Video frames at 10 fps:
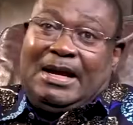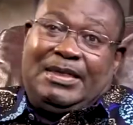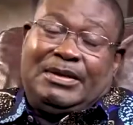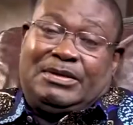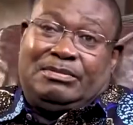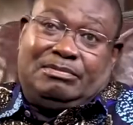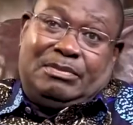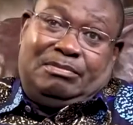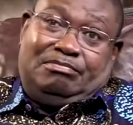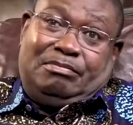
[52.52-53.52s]
had
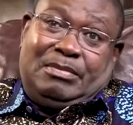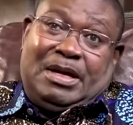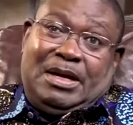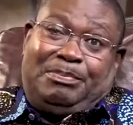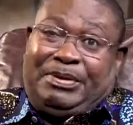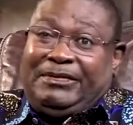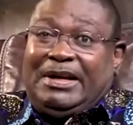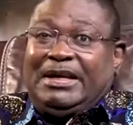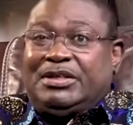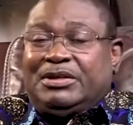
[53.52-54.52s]
the
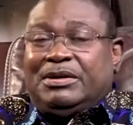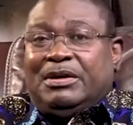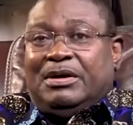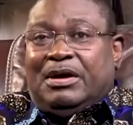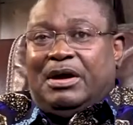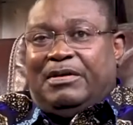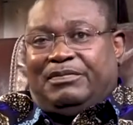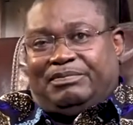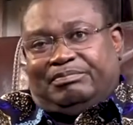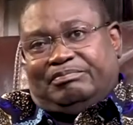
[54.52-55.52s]
privilege
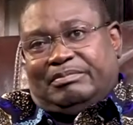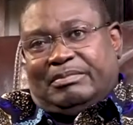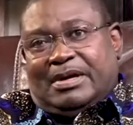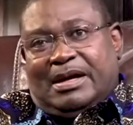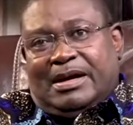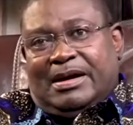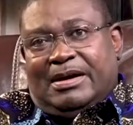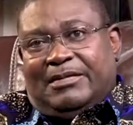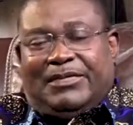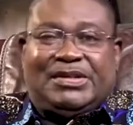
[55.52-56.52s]
of
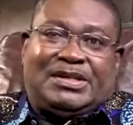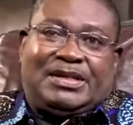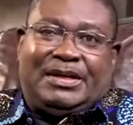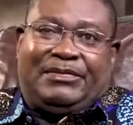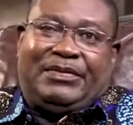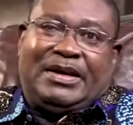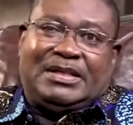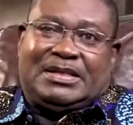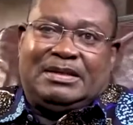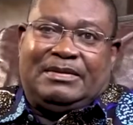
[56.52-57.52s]
visiting a
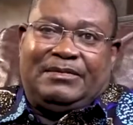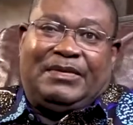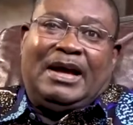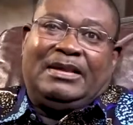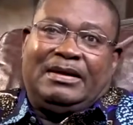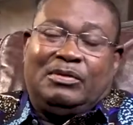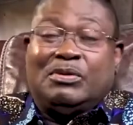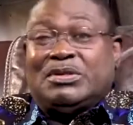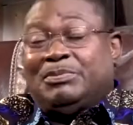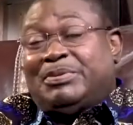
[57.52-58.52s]
friend's father who
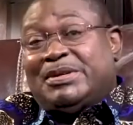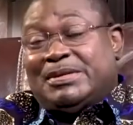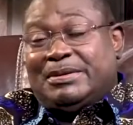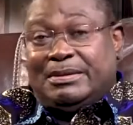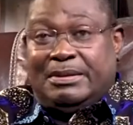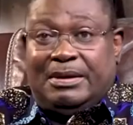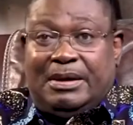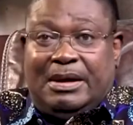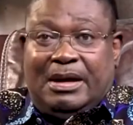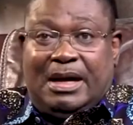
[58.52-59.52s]
was in prison.
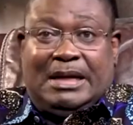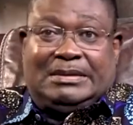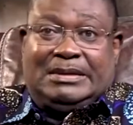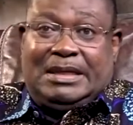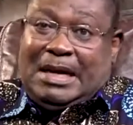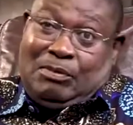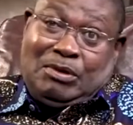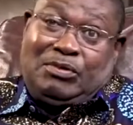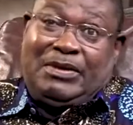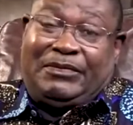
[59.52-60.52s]
And I
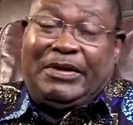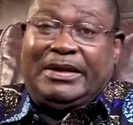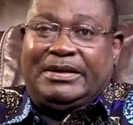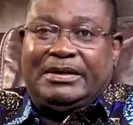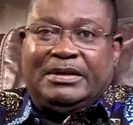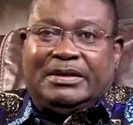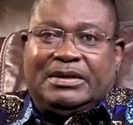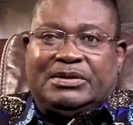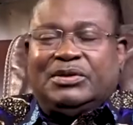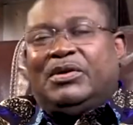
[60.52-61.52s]
went with a friend
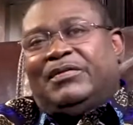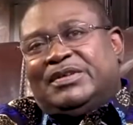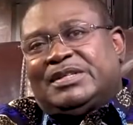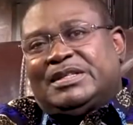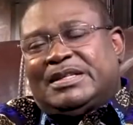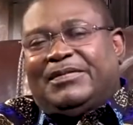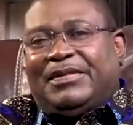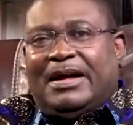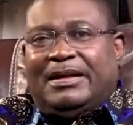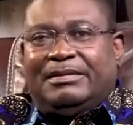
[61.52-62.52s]
to go visit the
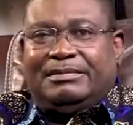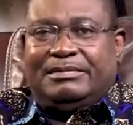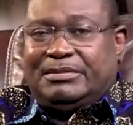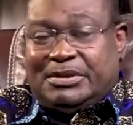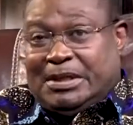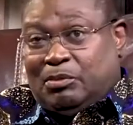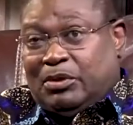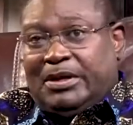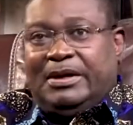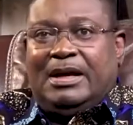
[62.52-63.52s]
father
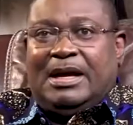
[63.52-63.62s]
somewhere